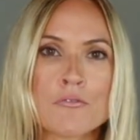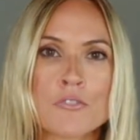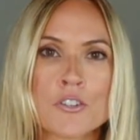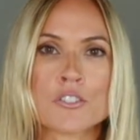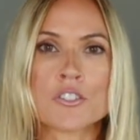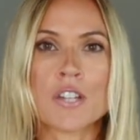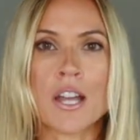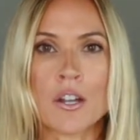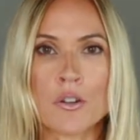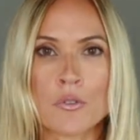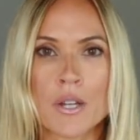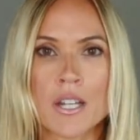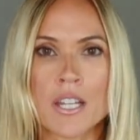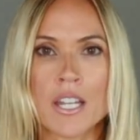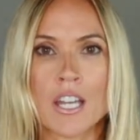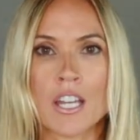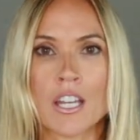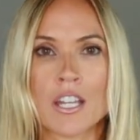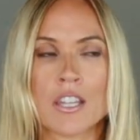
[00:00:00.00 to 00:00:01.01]
for
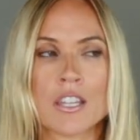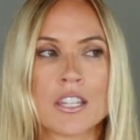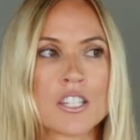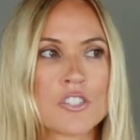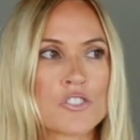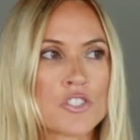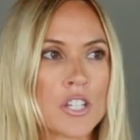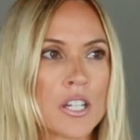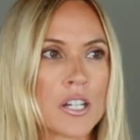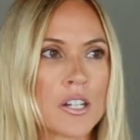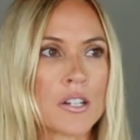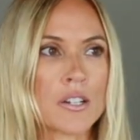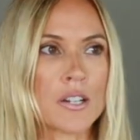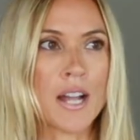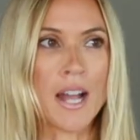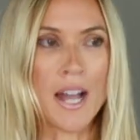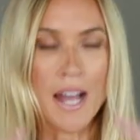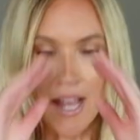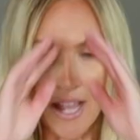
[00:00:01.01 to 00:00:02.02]
decorating this
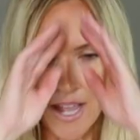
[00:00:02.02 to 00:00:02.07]
year,